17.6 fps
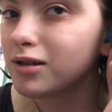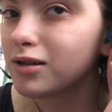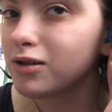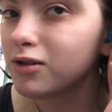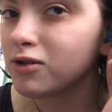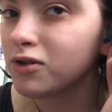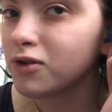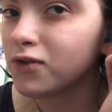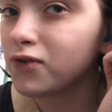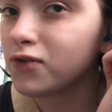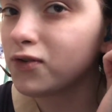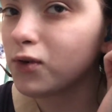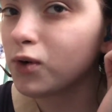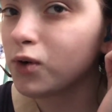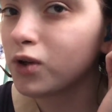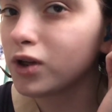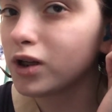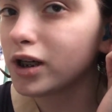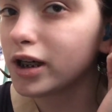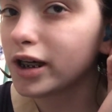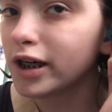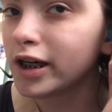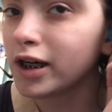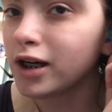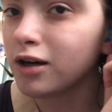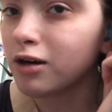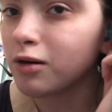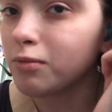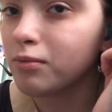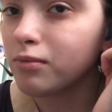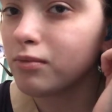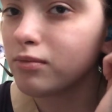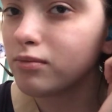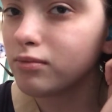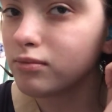They're the full ear
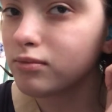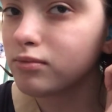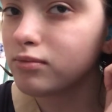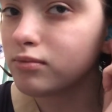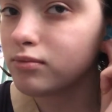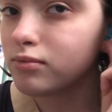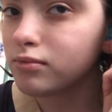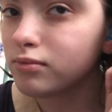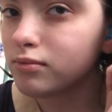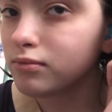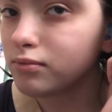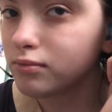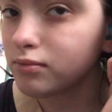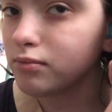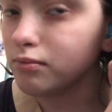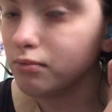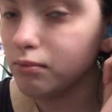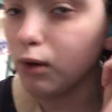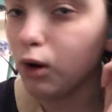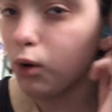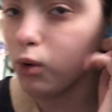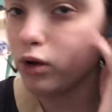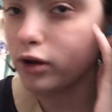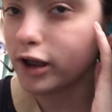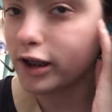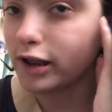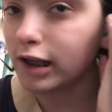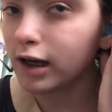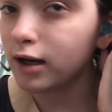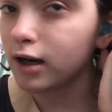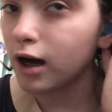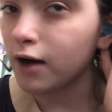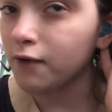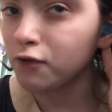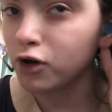mold, like they
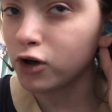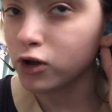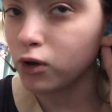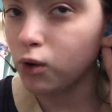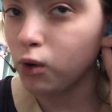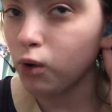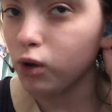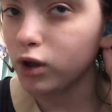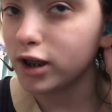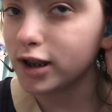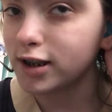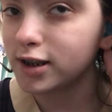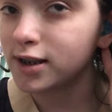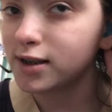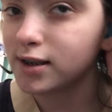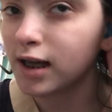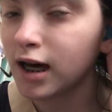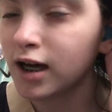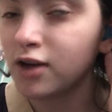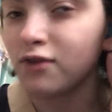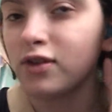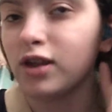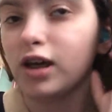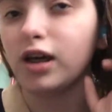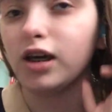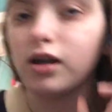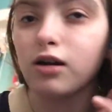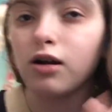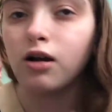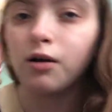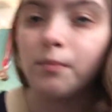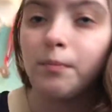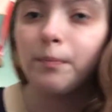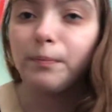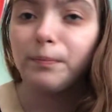cover the whole inside of the
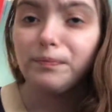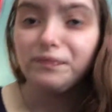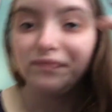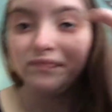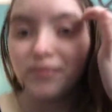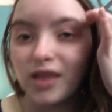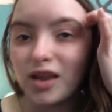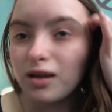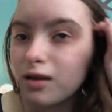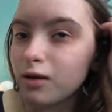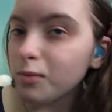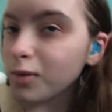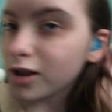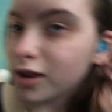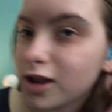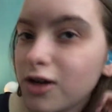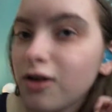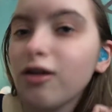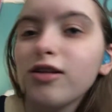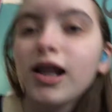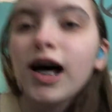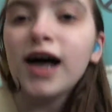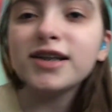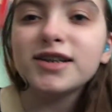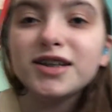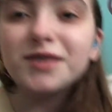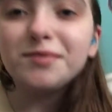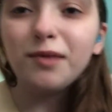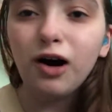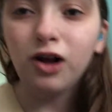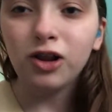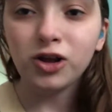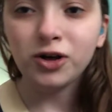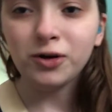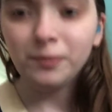ear. But they're a lot
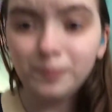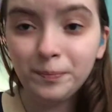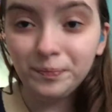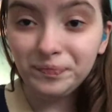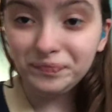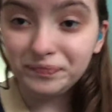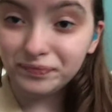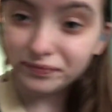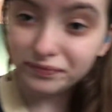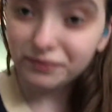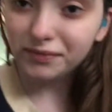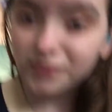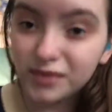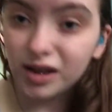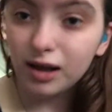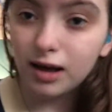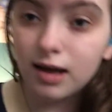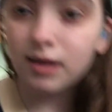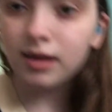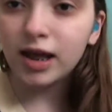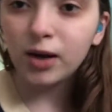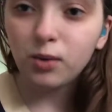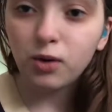smaller, and they